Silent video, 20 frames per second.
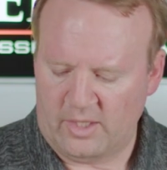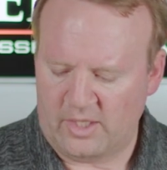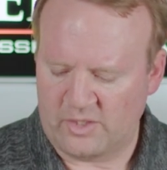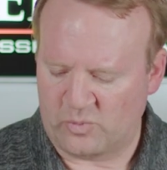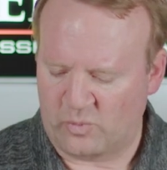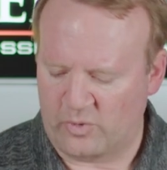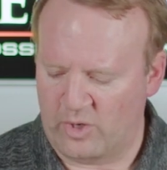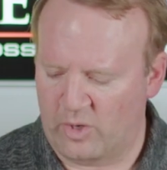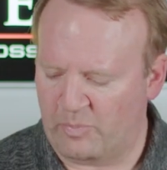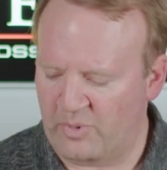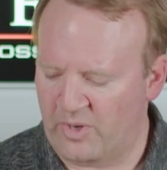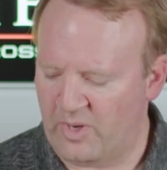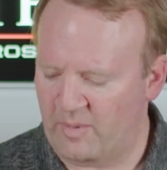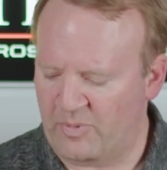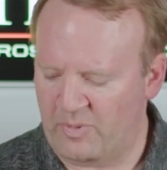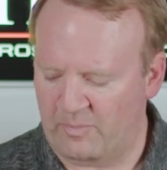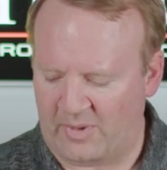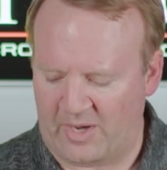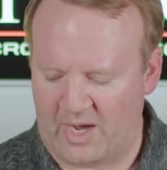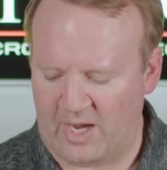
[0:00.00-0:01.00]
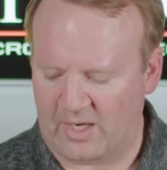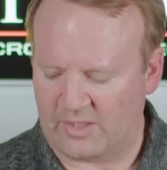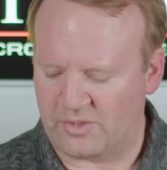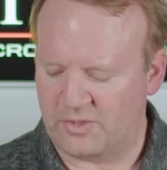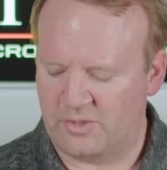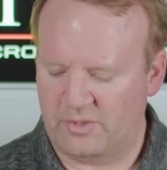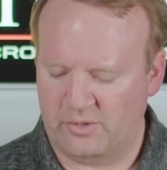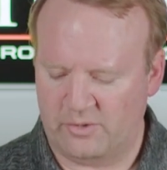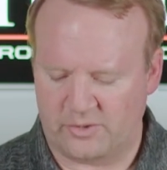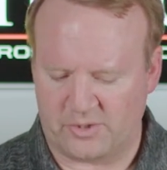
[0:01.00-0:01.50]
As we open up the
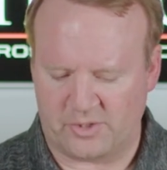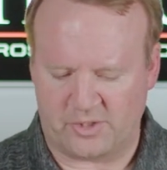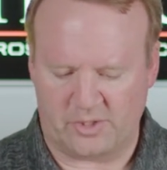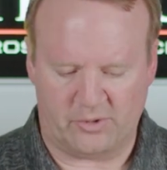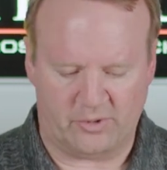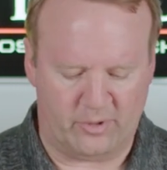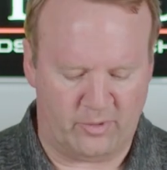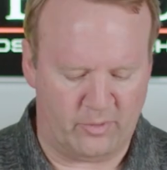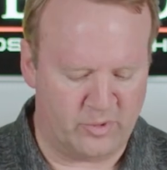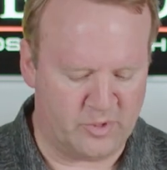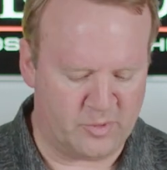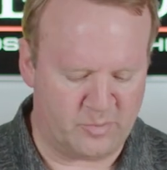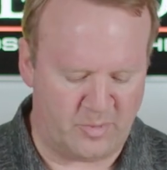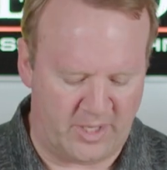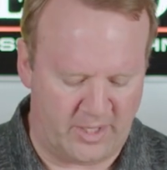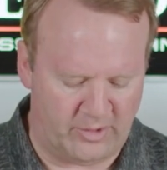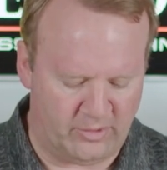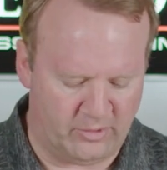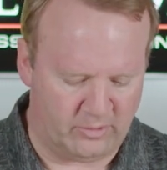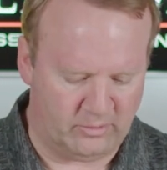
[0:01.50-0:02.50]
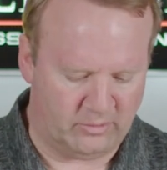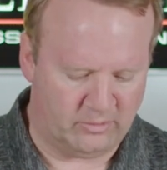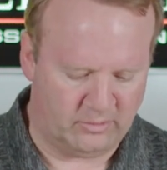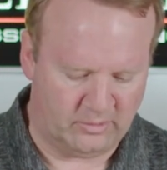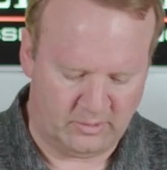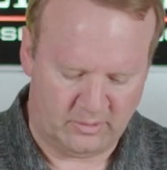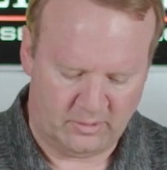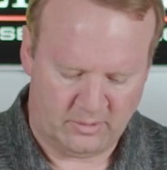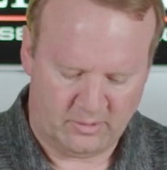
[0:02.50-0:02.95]
box, you'll see your owner's manual.